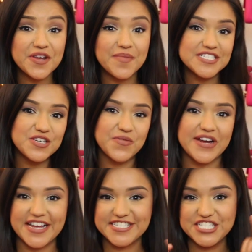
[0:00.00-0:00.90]
on a Budget,
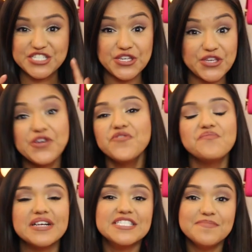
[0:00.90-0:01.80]
where I teach you
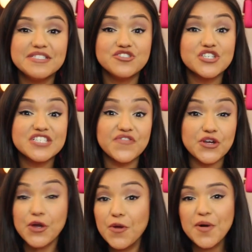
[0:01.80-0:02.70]
my tips and tricks
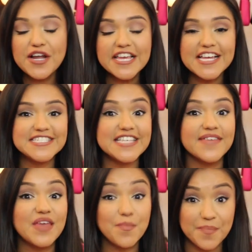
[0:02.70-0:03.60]
for couponing and
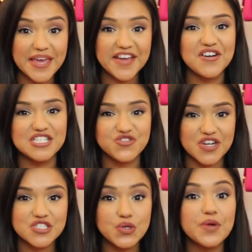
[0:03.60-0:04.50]
saving big on
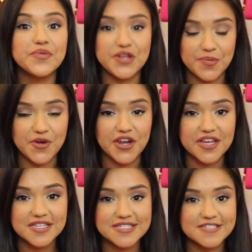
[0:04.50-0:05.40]
drugstore beauty
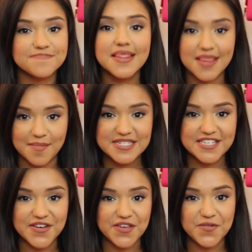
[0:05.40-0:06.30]
products. Let me
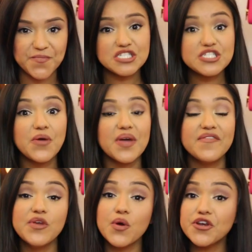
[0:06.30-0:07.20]
tell you. So
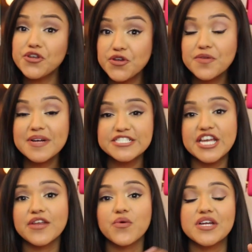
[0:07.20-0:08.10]
if you are new to my
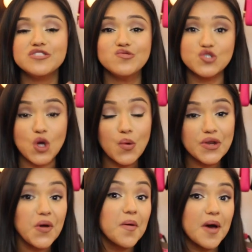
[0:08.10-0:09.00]
channel and you
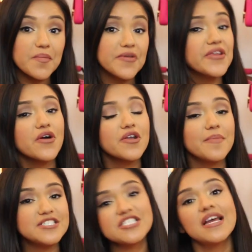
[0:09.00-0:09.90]
don't know about Beauty on a
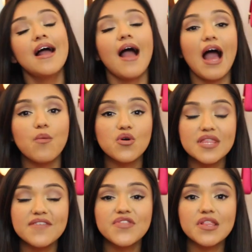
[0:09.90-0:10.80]
Budget, I
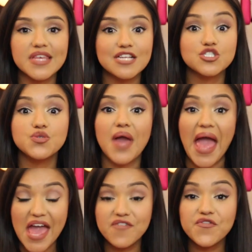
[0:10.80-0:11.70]
will leave the link to
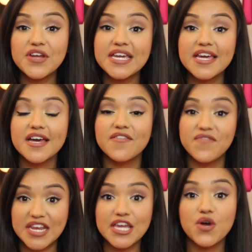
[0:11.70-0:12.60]
every
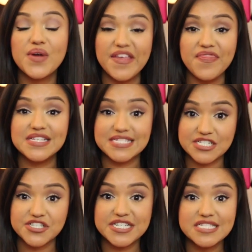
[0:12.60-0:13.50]
video in the
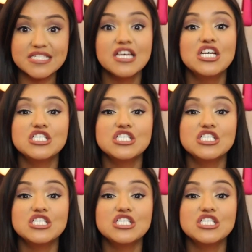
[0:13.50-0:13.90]
series